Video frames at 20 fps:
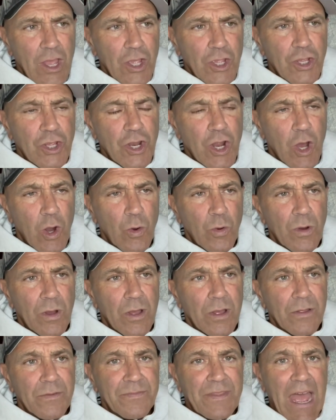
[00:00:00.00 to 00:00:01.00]

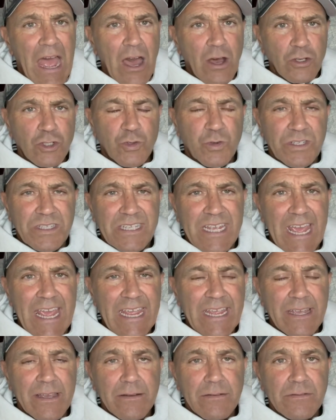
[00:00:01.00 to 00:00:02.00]
the house would
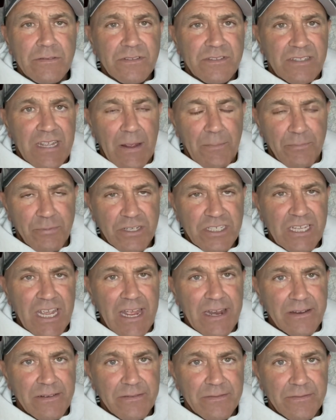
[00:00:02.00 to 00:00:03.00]
take
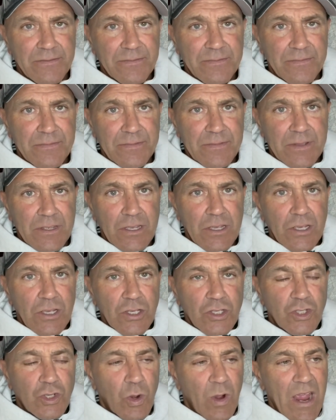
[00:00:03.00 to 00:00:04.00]
10%.
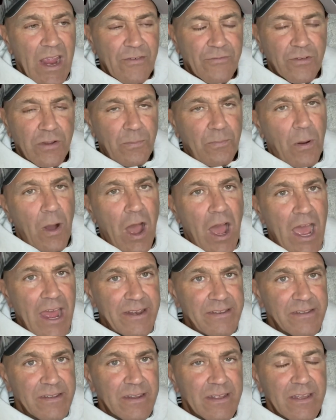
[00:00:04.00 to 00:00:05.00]
So every
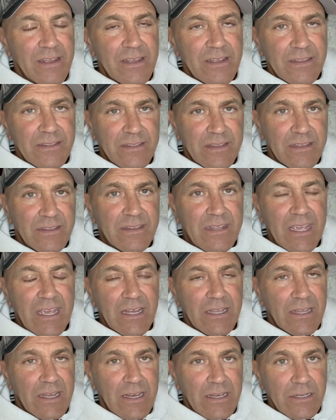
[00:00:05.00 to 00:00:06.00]
pot, the
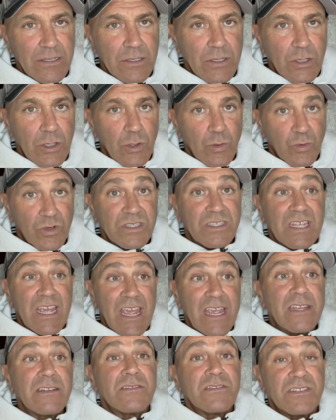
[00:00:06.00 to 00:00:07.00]
dealer would
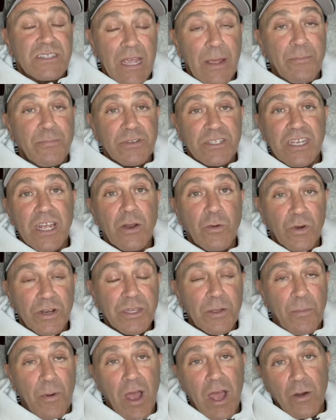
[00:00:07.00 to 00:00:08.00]
take 10% of what the
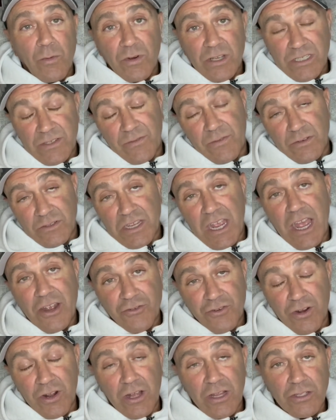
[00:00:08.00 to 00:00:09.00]
pot was. If it was
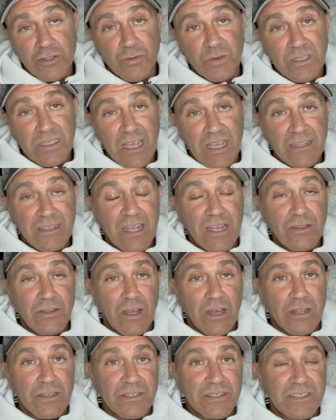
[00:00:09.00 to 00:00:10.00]
$100, we'd take
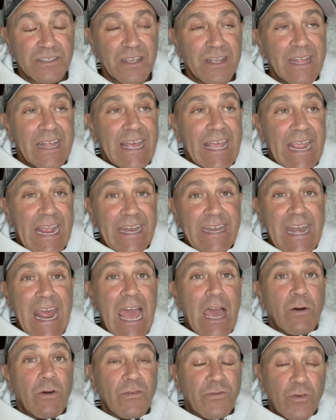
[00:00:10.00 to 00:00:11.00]
$10. And
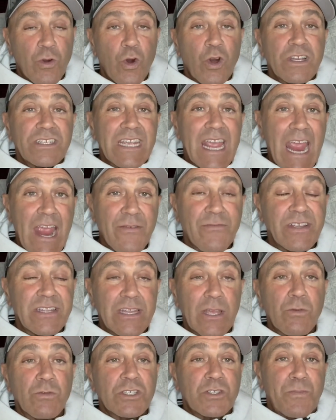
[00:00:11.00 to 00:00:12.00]
now, of course,
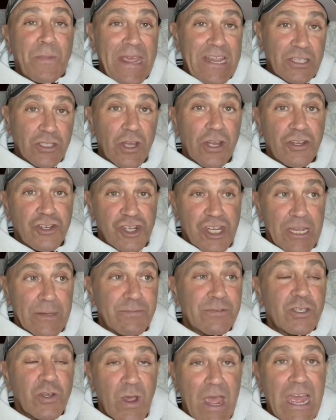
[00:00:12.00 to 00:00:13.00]
everything was based on
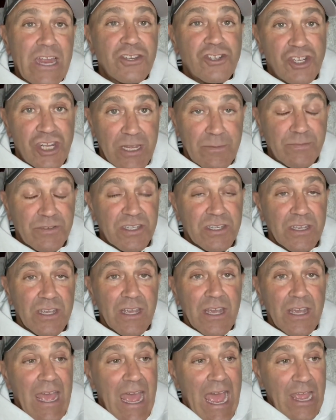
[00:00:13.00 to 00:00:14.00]
chips. You had chips.
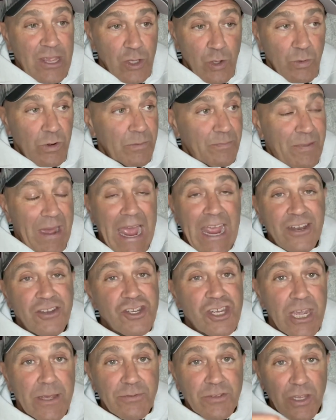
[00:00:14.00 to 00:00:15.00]
You would buy
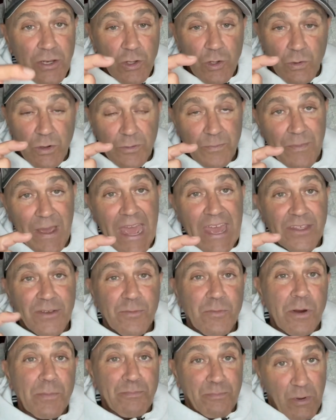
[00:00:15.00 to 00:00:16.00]
chips, and you would buy them
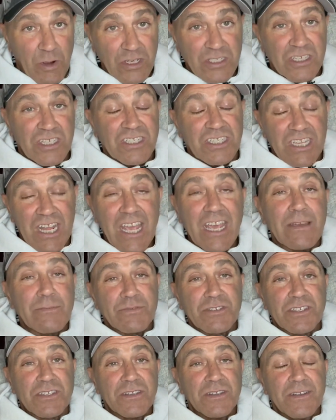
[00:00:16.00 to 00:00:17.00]
with books of
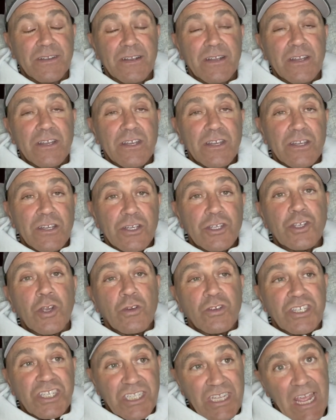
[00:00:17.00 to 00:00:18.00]
stamps. So
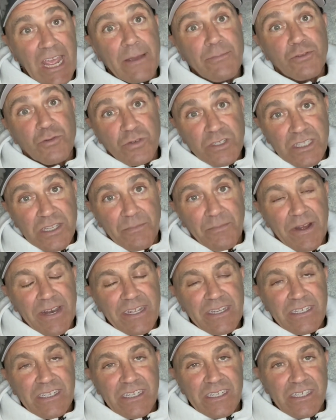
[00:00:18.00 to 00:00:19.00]
stamps was the money
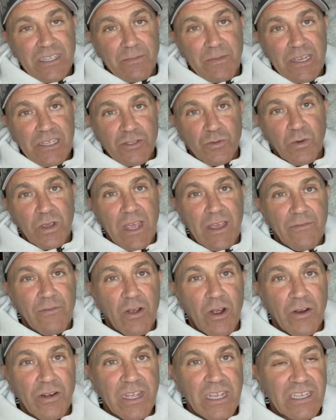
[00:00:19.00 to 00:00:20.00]
system, as we have
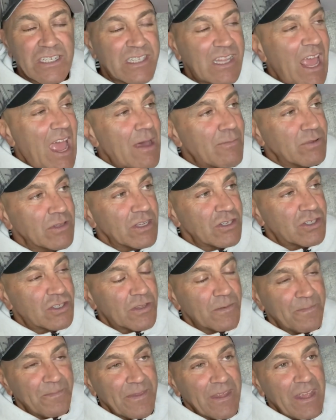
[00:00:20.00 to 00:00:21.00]
already established.
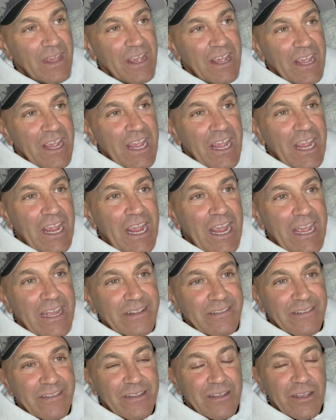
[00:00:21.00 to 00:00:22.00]

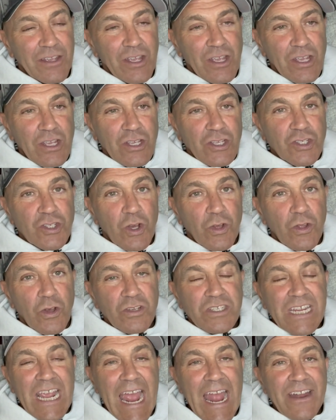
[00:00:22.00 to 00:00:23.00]
And So those
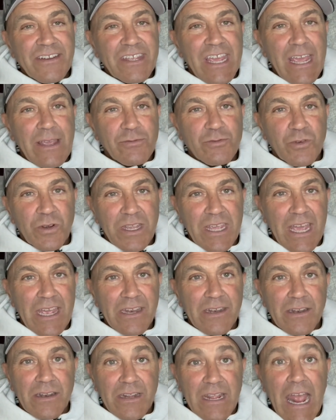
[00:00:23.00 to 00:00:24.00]
card games would
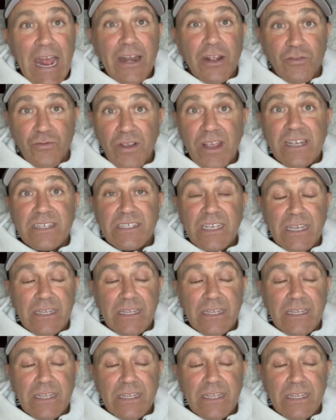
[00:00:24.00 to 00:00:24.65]
get kind of crazy,